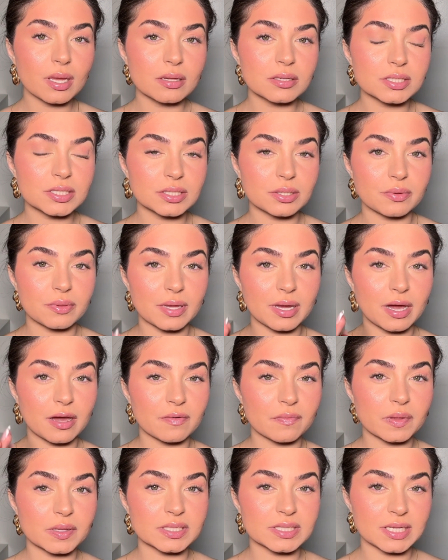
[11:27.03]
So they
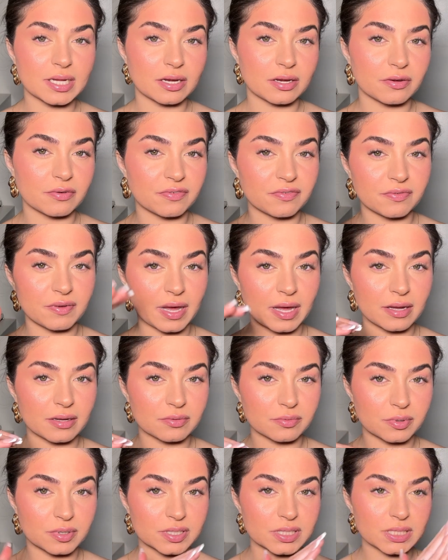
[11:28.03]
have this like effect
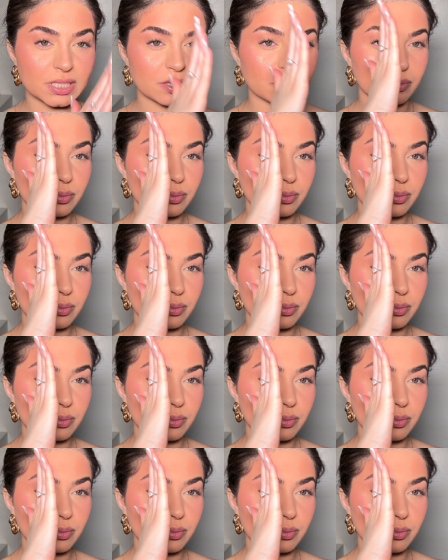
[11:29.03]
where it's like,